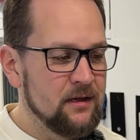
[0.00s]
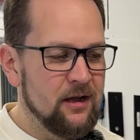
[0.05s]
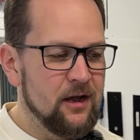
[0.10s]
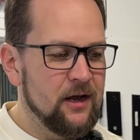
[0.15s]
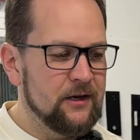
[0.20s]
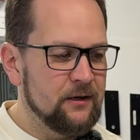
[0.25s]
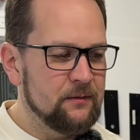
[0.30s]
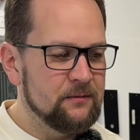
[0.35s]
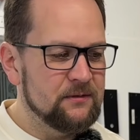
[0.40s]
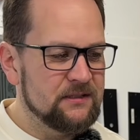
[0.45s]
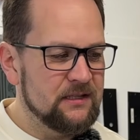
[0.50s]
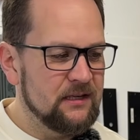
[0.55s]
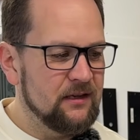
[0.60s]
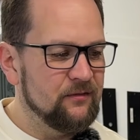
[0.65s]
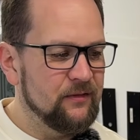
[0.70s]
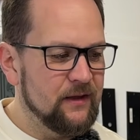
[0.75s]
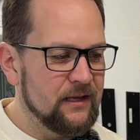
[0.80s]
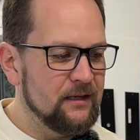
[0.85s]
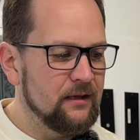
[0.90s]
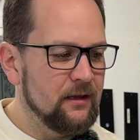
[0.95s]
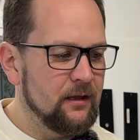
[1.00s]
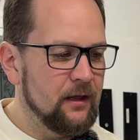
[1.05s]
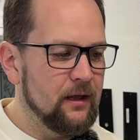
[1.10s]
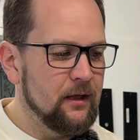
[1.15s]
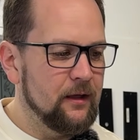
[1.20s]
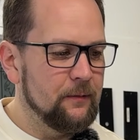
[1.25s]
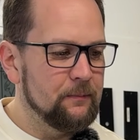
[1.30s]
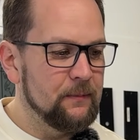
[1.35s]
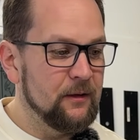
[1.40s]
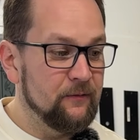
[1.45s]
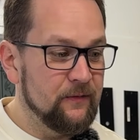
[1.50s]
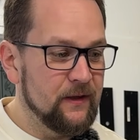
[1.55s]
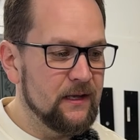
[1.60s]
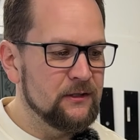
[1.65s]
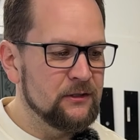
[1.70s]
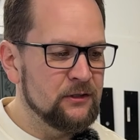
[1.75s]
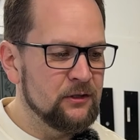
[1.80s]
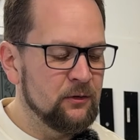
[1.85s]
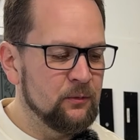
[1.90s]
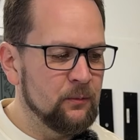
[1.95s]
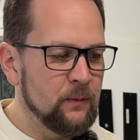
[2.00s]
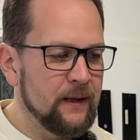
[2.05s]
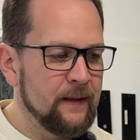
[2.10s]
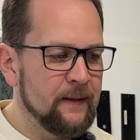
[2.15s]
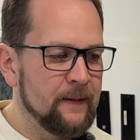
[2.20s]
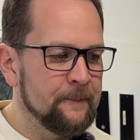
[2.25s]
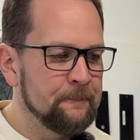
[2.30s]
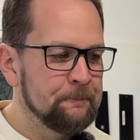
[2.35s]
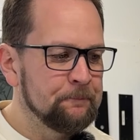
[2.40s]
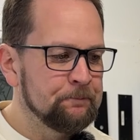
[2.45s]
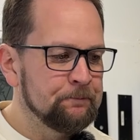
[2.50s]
I don't see a venue where,